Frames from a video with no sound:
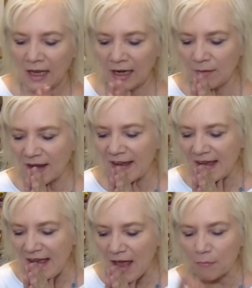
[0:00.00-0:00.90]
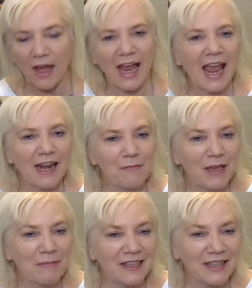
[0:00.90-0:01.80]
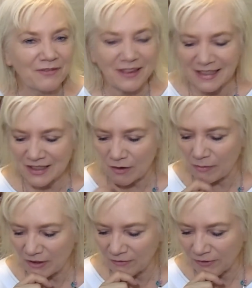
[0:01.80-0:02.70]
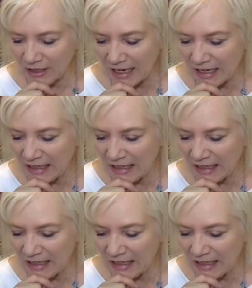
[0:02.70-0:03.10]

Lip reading: Anyway, I had to make myself a list so I wouldn't forget